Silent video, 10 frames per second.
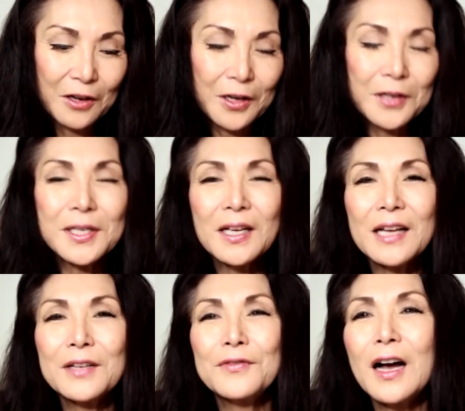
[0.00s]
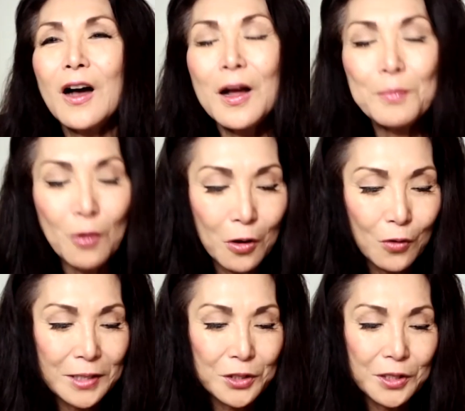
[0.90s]
Well, here's a kind of a oddball
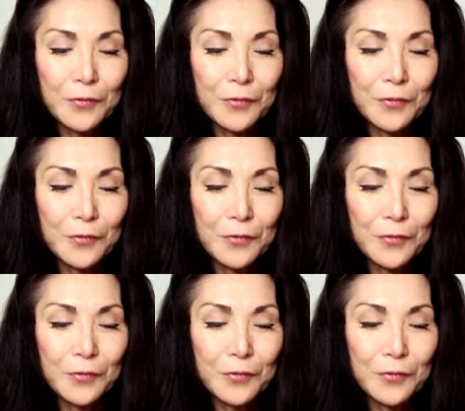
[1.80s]
question.